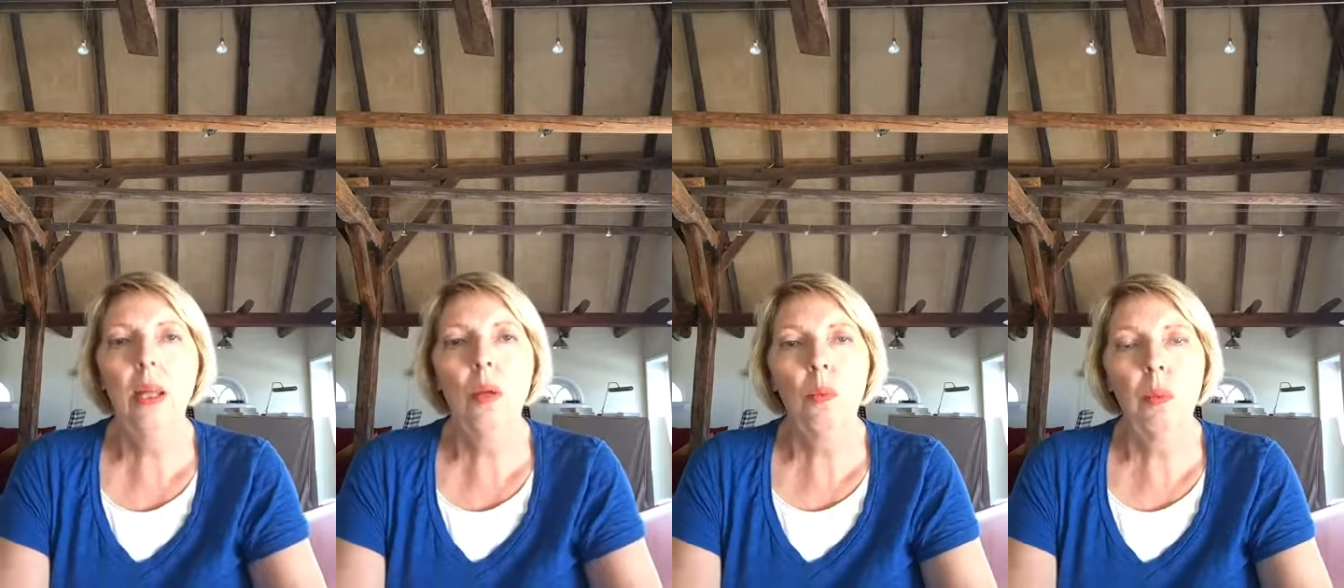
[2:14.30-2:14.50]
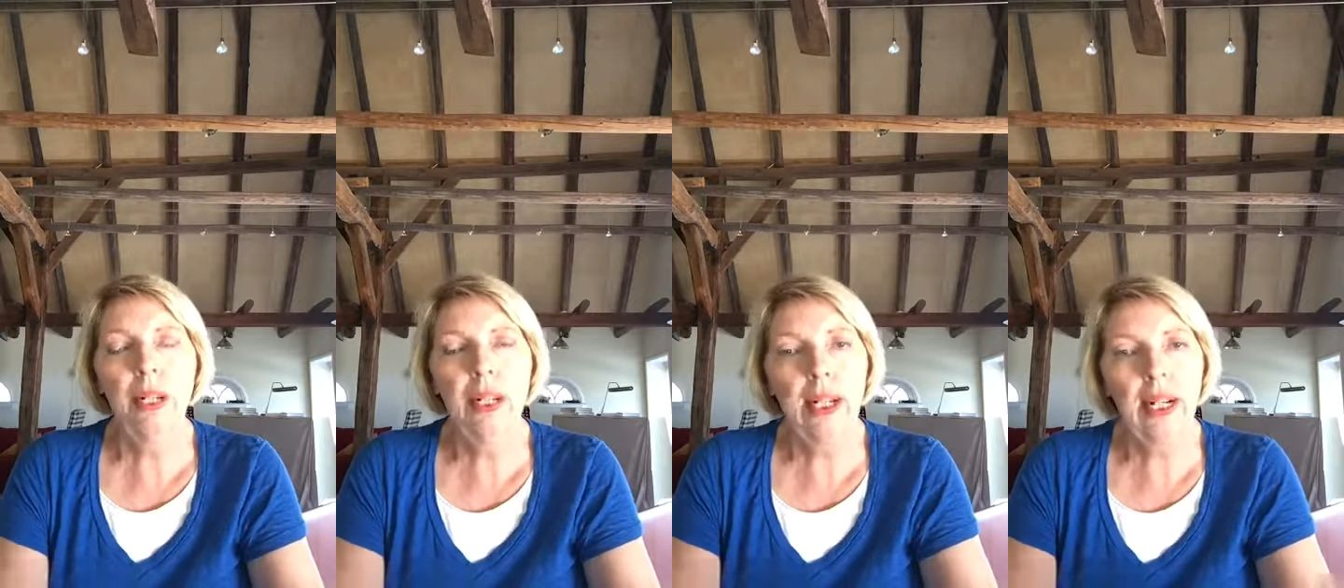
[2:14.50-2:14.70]

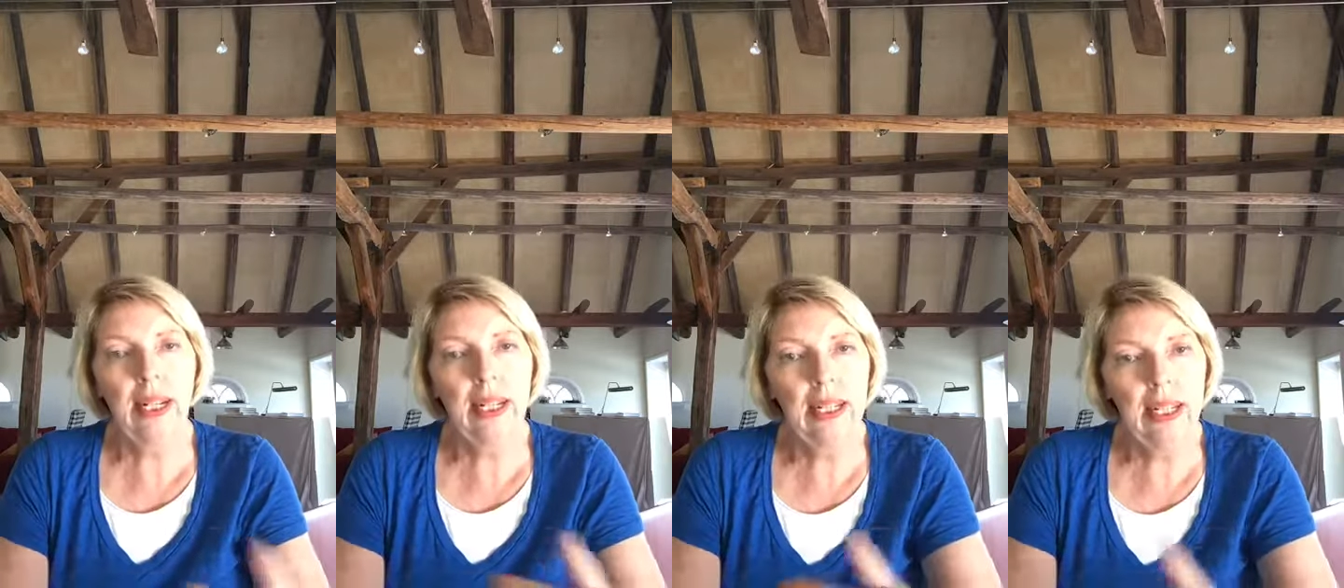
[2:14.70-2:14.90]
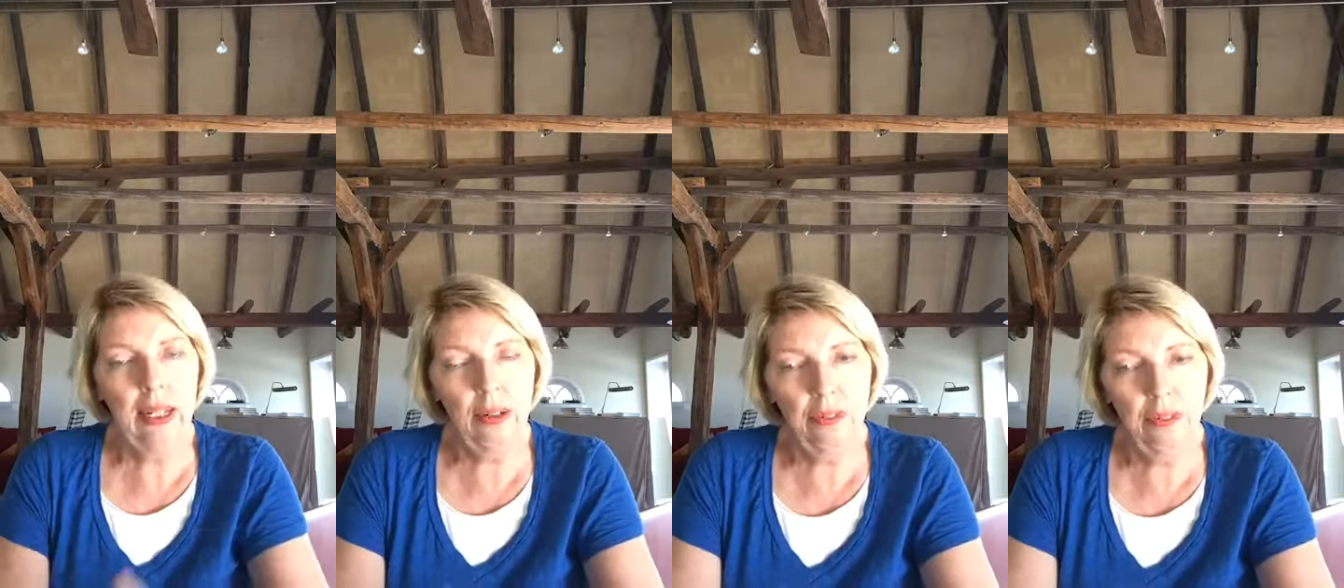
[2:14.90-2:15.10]
When I
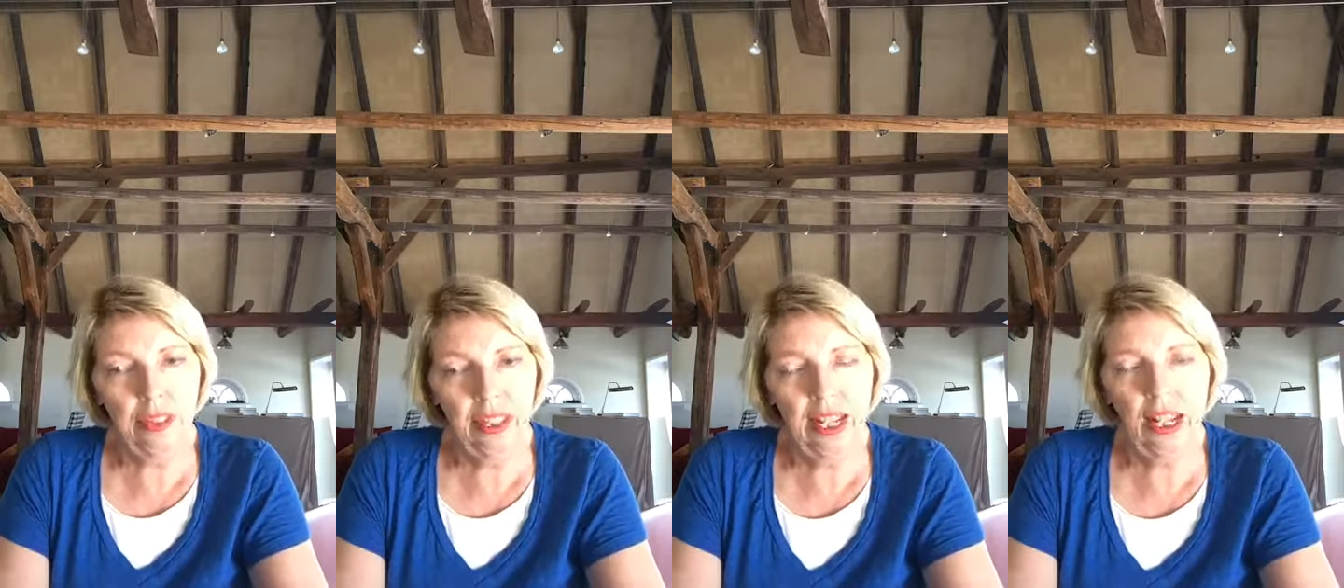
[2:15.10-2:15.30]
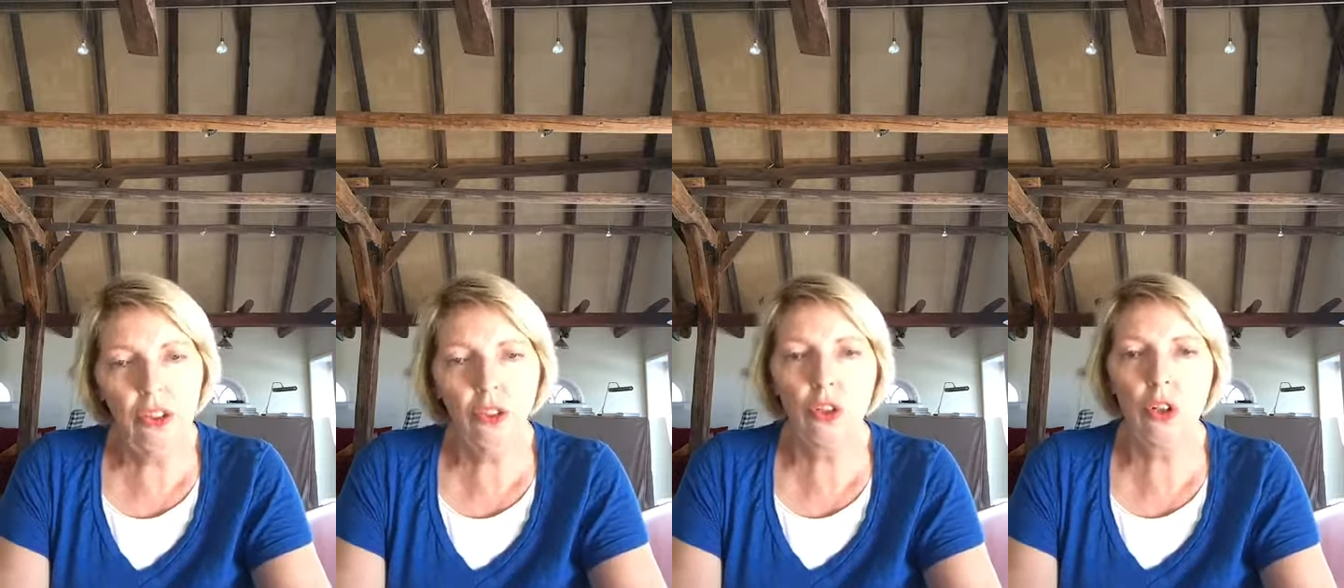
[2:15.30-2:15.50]
give
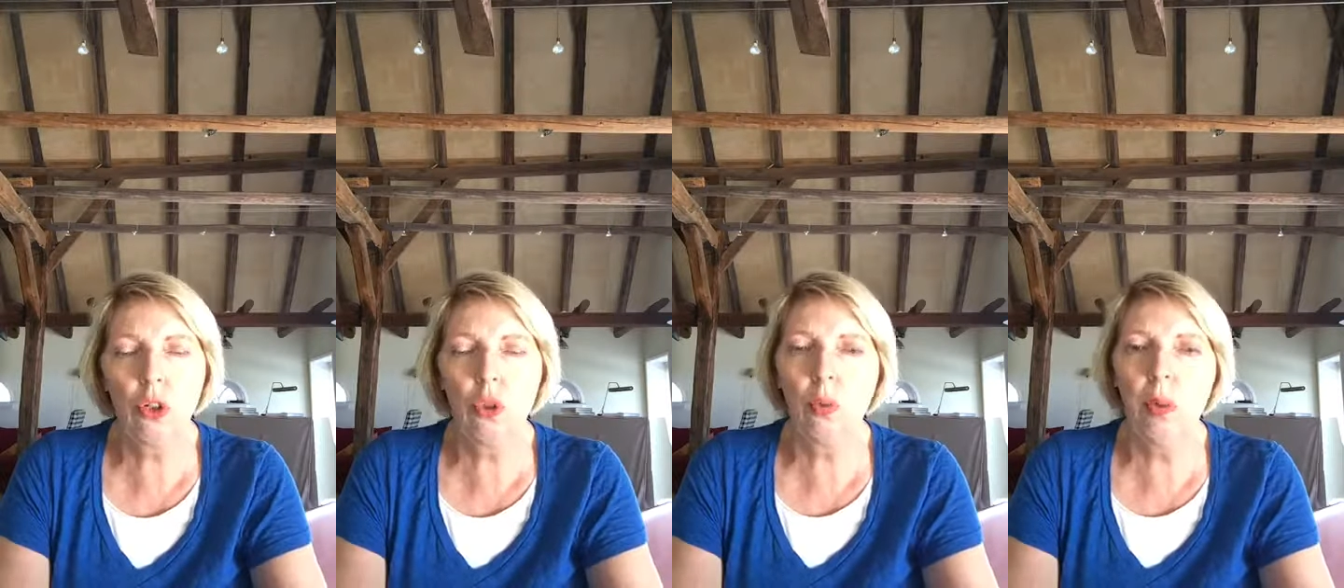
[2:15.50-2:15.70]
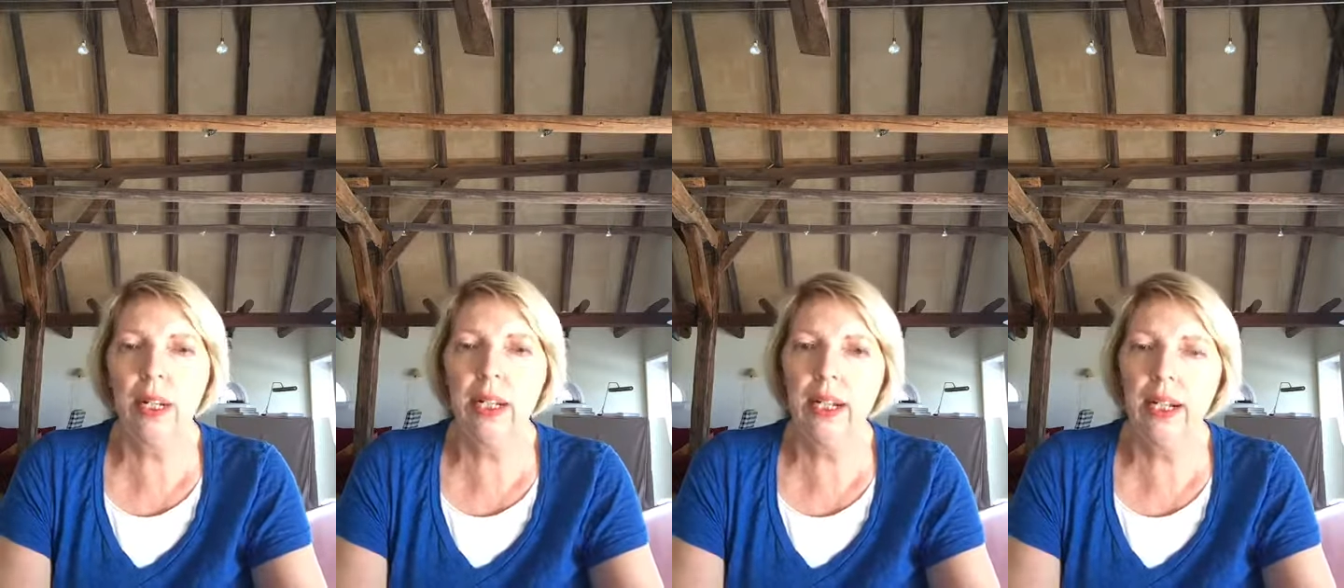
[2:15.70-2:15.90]
this
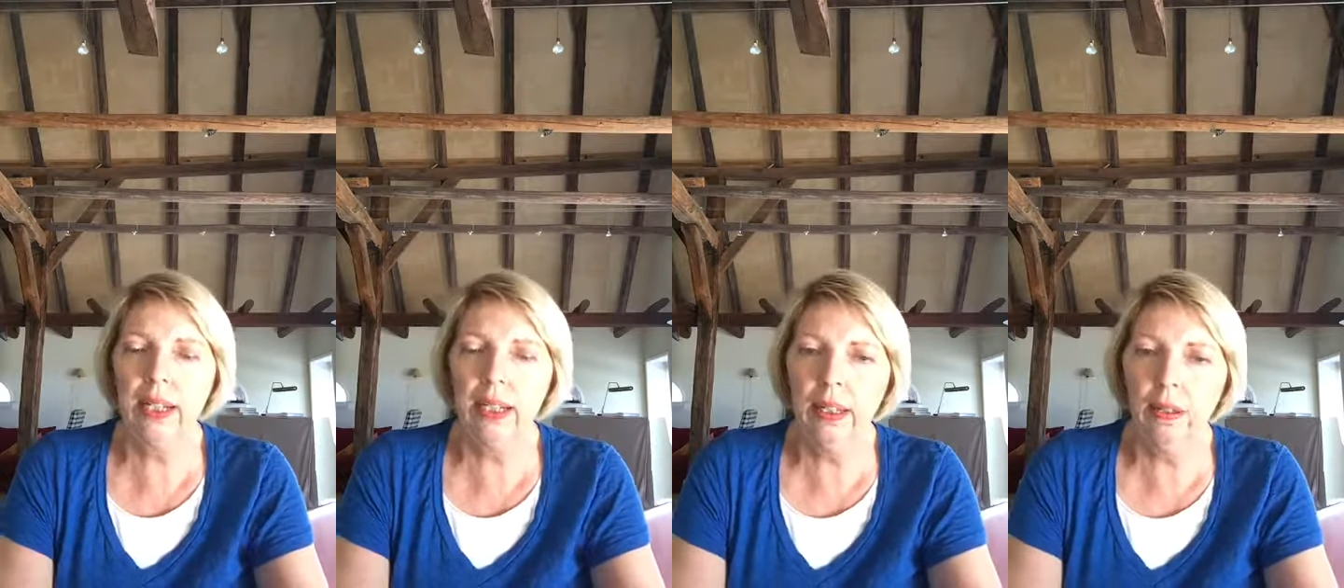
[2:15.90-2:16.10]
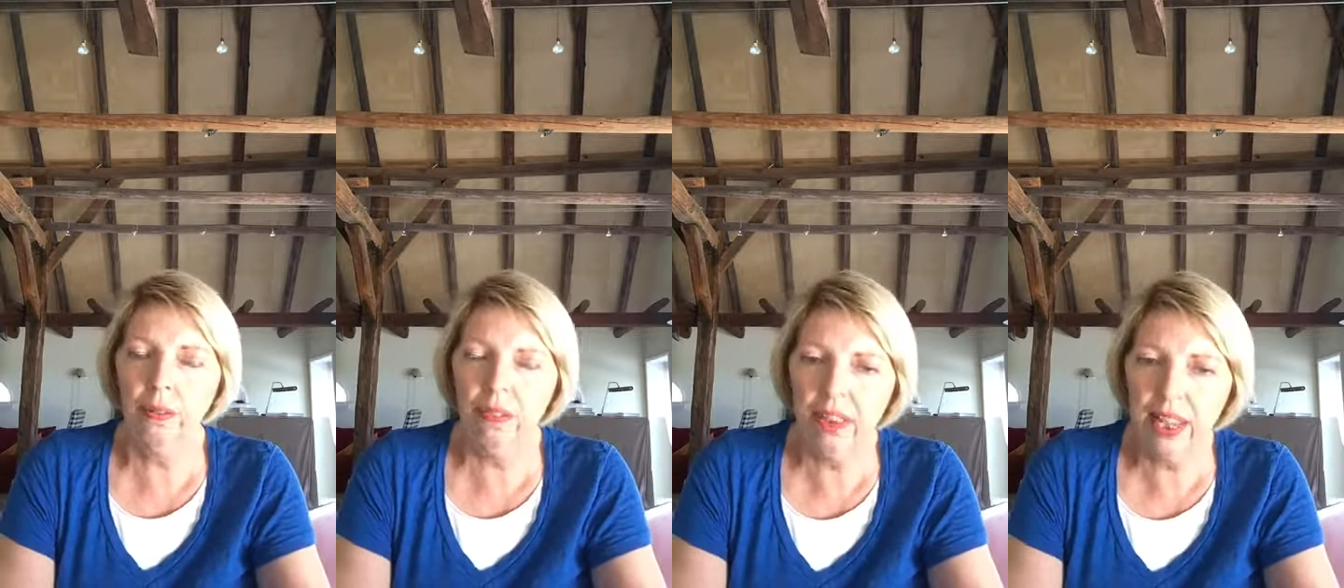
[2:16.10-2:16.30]
or when I
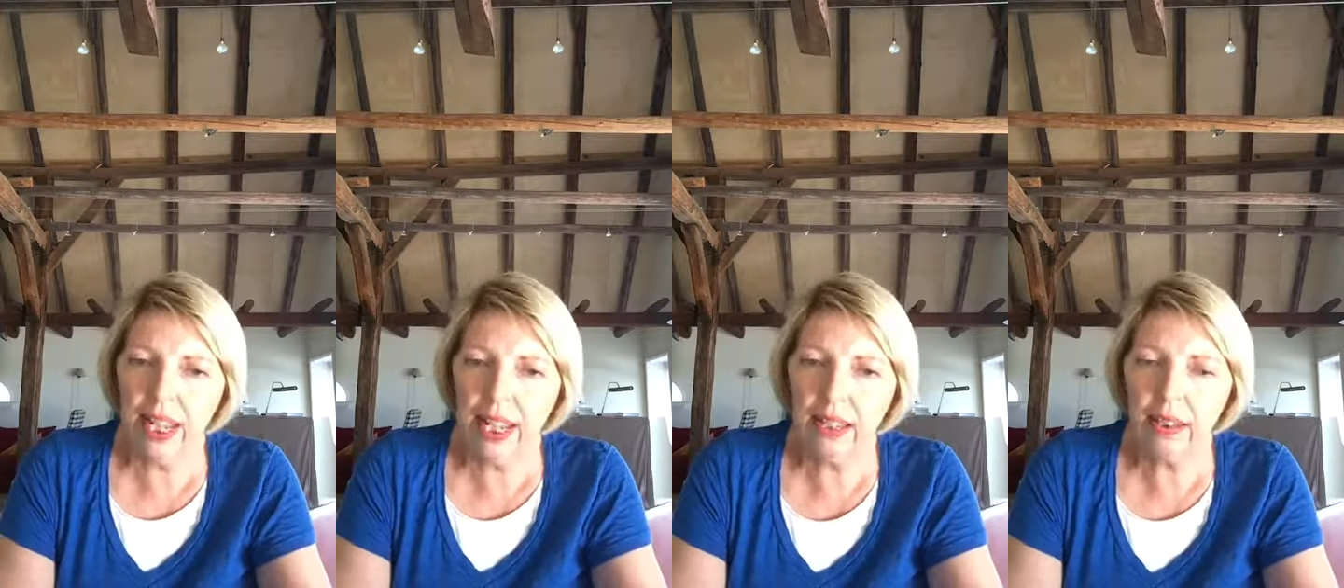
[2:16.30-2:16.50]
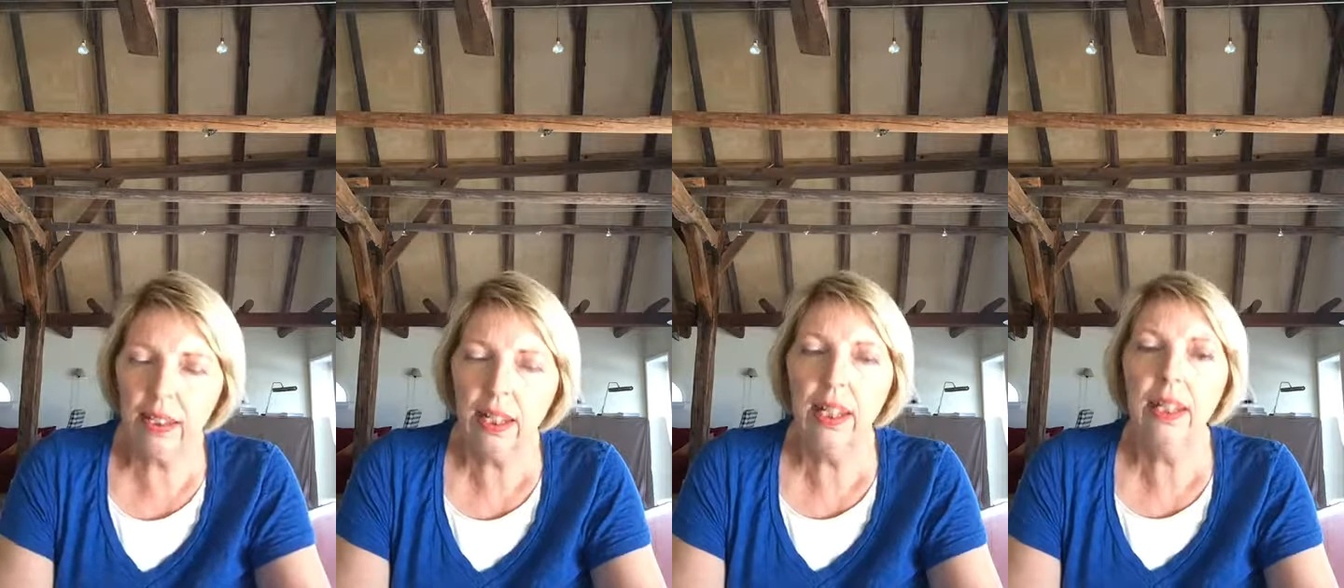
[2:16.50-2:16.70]
give
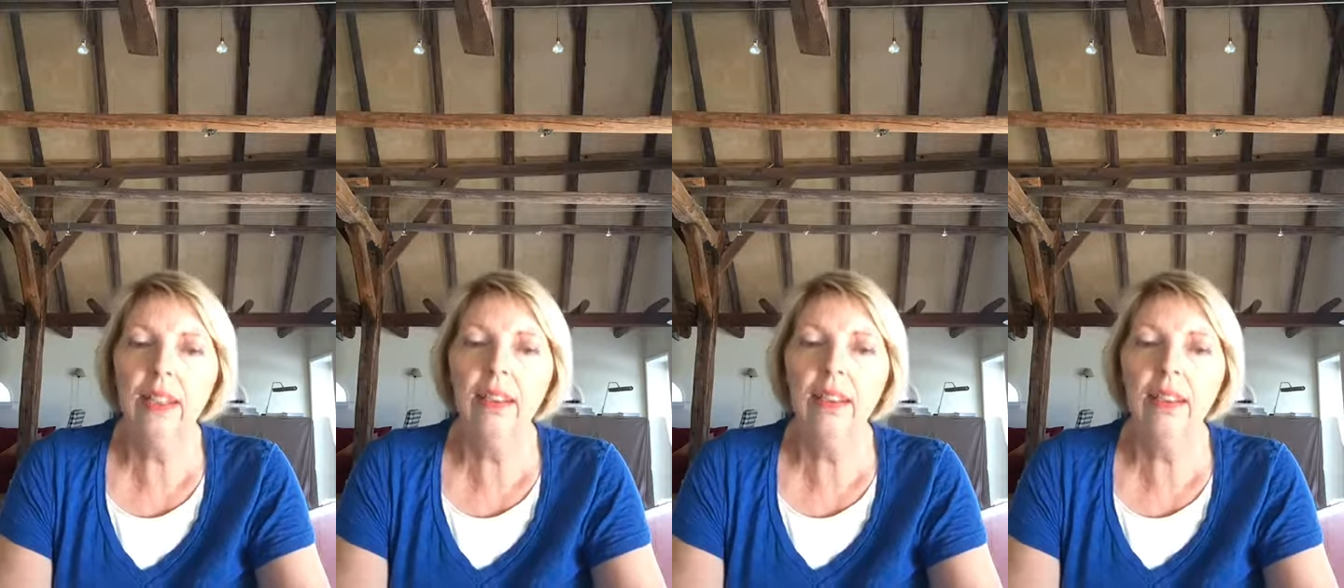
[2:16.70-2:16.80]
that,